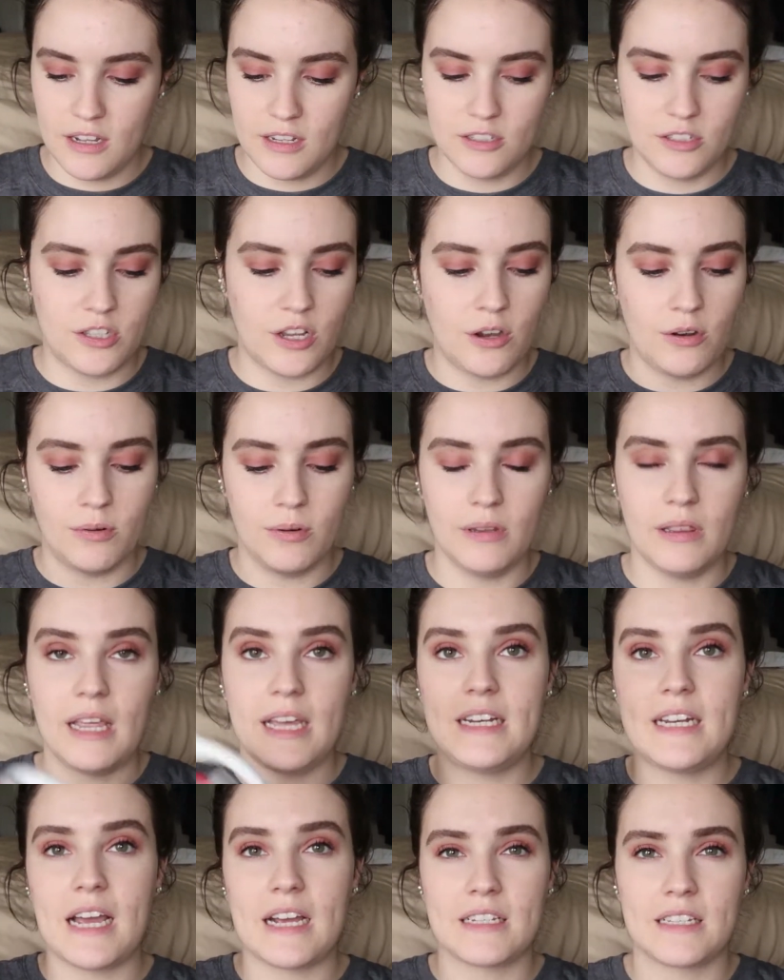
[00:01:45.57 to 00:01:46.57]
So
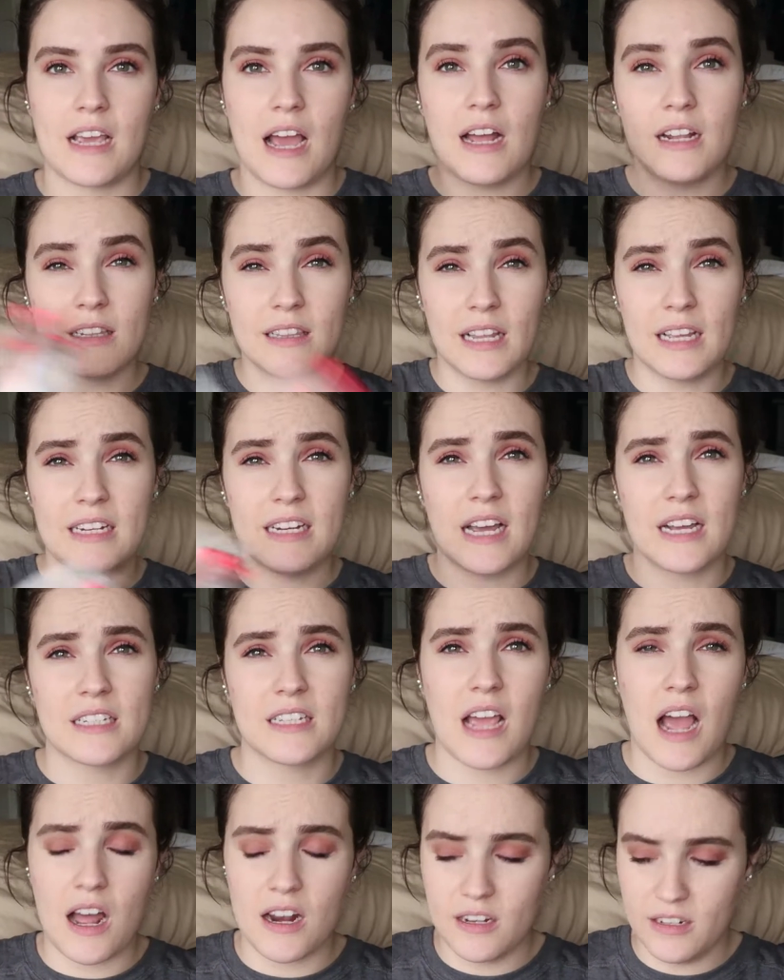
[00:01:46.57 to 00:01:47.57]
latex,
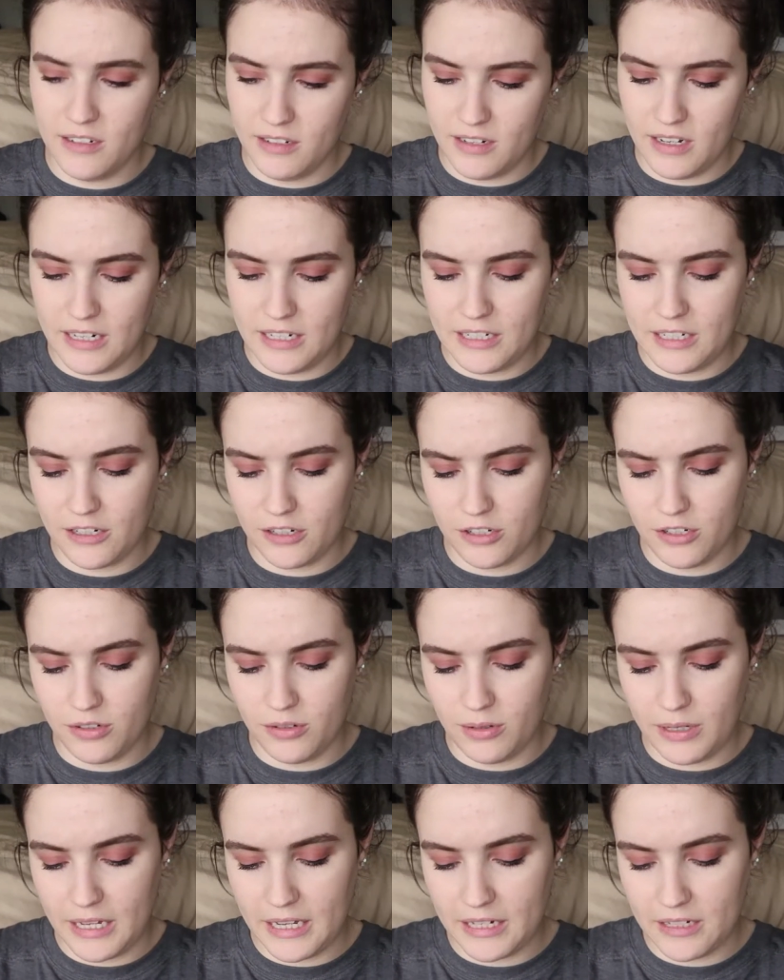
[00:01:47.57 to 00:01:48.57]
cotton, until you
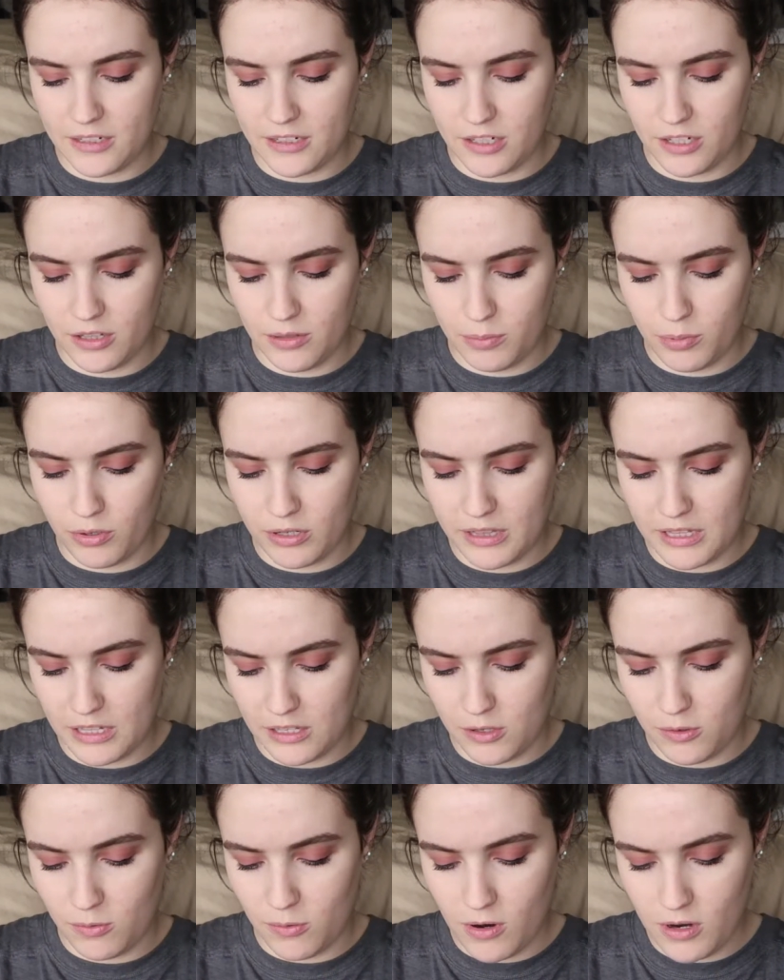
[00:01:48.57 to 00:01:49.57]
get to the point that
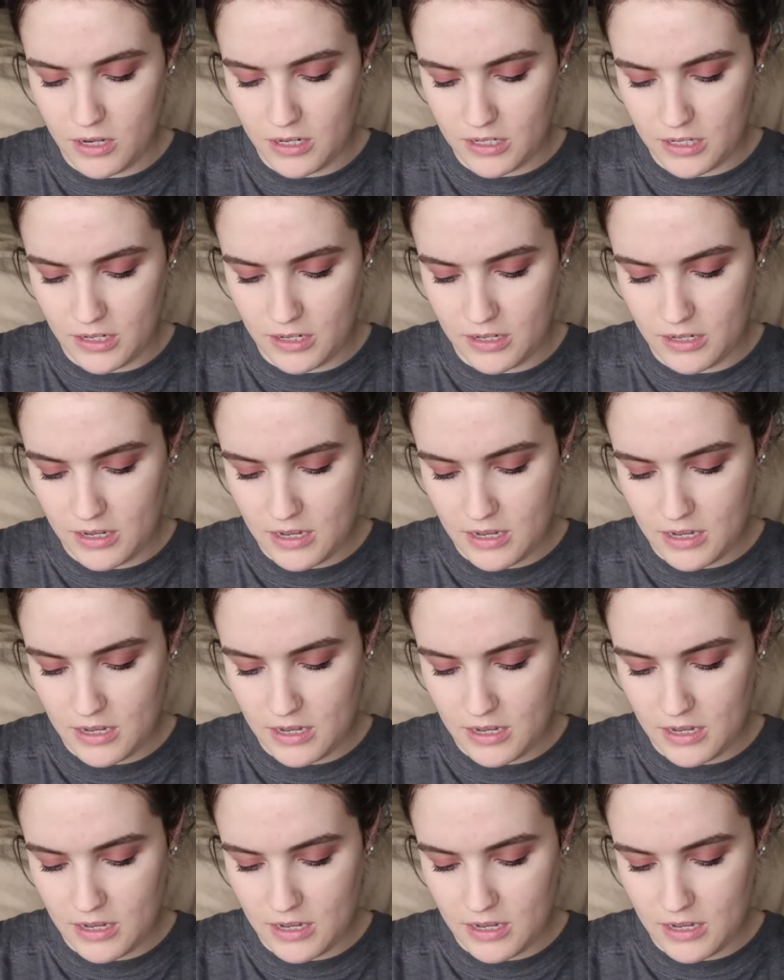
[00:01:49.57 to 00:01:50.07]
you want.